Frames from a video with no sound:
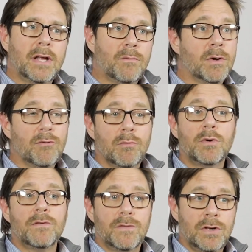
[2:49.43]
and we
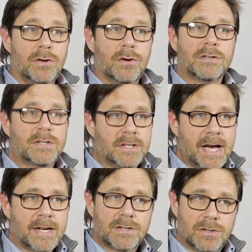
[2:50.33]
remove the uterus,
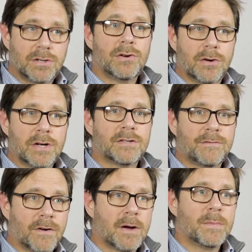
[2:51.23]
detach the uterus
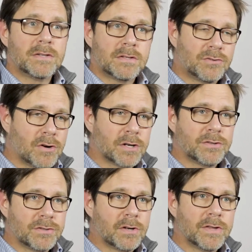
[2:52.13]
from its
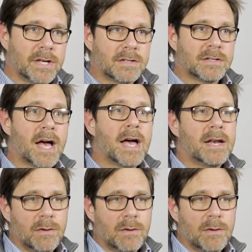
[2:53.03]
structures on the inside,